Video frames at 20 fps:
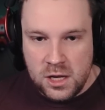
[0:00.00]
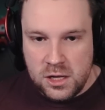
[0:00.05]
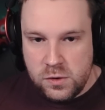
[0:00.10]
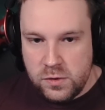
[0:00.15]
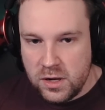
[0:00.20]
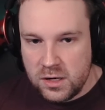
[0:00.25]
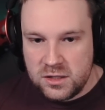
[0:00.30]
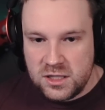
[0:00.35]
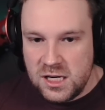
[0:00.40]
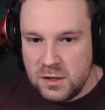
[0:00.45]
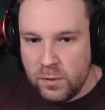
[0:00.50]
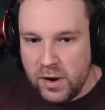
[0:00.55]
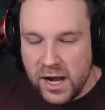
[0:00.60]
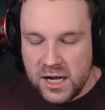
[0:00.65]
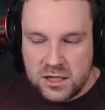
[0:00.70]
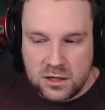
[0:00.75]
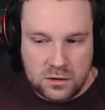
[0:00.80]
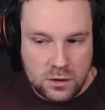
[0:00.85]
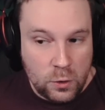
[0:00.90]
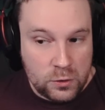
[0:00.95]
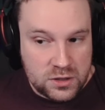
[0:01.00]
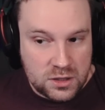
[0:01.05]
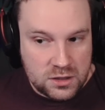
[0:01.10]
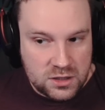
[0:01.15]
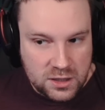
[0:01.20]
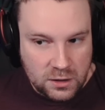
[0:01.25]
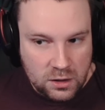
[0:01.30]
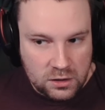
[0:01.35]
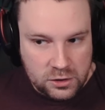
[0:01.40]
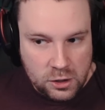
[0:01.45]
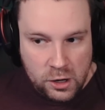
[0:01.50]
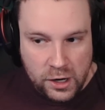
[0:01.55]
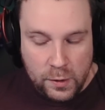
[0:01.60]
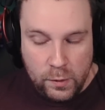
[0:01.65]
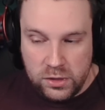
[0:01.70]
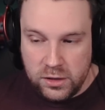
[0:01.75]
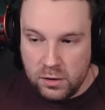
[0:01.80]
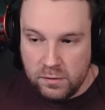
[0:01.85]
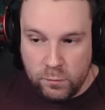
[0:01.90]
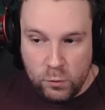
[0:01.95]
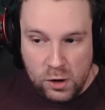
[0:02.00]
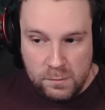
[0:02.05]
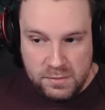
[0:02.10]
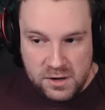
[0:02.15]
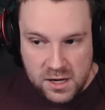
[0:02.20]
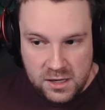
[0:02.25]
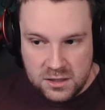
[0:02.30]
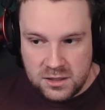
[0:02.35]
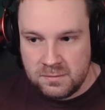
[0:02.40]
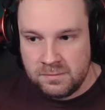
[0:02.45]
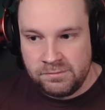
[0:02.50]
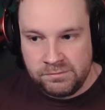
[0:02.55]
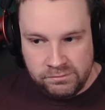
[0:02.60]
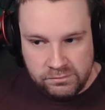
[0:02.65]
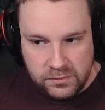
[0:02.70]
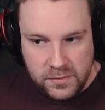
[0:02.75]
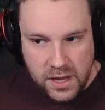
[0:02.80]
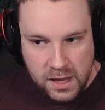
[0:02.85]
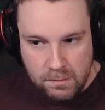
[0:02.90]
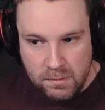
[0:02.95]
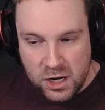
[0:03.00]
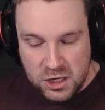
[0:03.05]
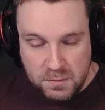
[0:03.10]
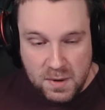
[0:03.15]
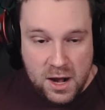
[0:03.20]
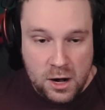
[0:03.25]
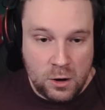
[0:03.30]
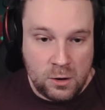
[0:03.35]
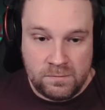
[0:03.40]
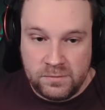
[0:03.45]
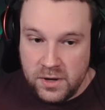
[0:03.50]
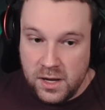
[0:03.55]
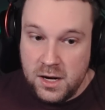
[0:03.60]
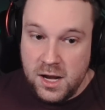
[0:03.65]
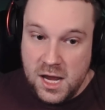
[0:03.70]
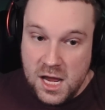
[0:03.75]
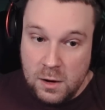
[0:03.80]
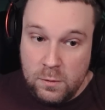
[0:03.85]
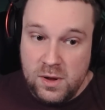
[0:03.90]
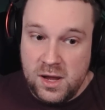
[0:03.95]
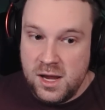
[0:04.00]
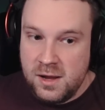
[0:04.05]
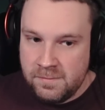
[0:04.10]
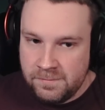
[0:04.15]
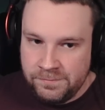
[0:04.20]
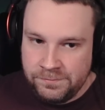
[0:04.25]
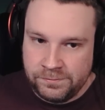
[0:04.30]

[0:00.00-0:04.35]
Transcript: You can see why it's close in single target with your 4-piece, and much better in AoE